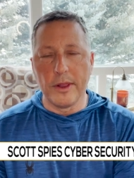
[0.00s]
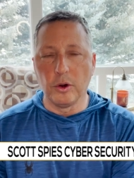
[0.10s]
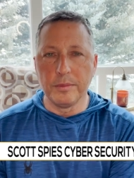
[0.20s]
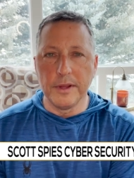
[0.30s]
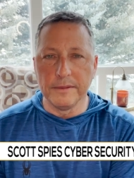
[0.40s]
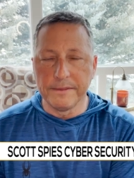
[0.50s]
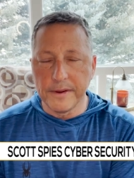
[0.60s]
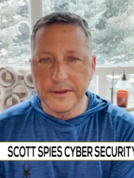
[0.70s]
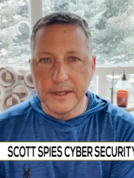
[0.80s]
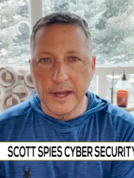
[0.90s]
whether it be the
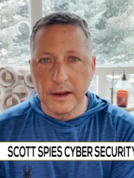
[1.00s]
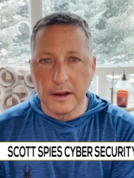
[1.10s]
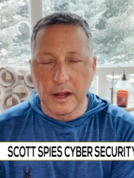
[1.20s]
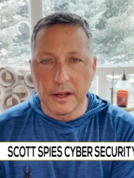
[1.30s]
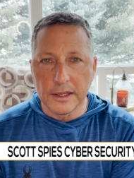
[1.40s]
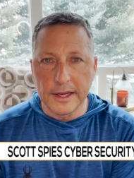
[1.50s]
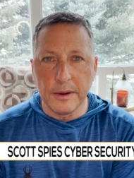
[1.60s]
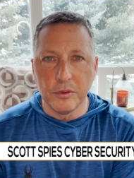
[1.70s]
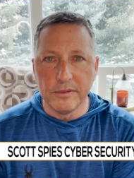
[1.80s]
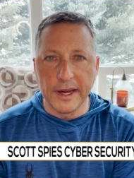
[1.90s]

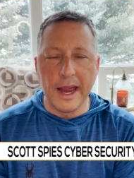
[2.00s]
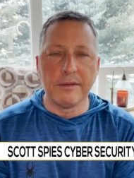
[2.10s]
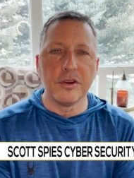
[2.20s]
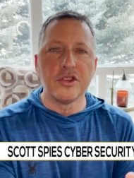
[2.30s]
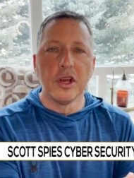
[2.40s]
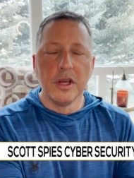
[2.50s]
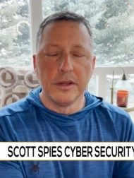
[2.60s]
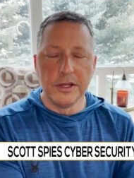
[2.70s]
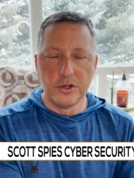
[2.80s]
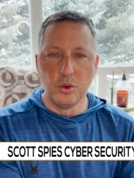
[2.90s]
50-day moving average,
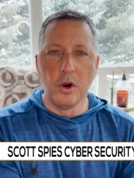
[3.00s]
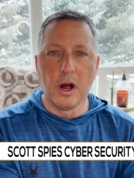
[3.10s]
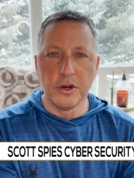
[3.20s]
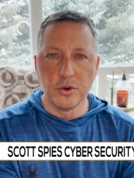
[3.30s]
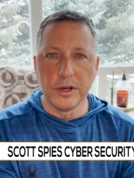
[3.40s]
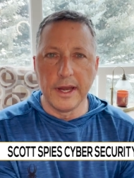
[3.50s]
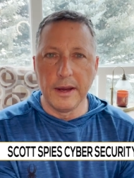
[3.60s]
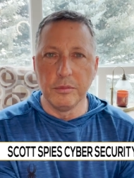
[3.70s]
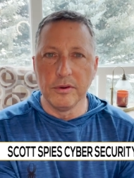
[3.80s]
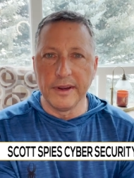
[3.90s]
the
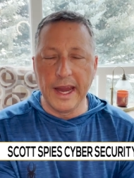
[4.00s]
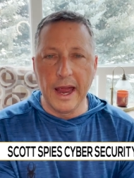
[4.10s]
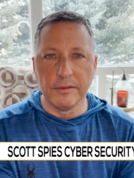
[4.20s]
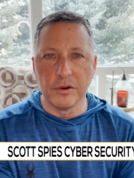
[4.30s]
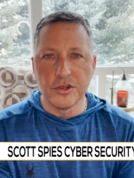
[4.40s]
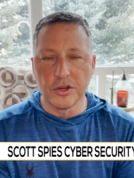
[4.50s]
200-day moving average.